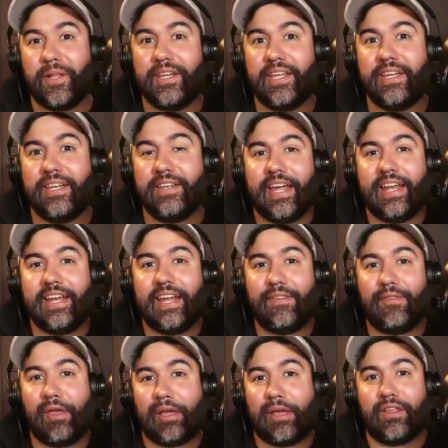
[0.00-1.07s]
and I
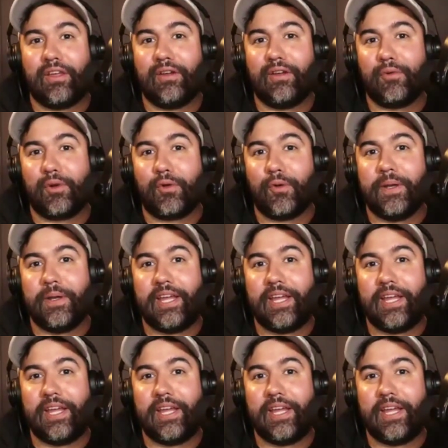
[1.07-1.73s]
think the recruitment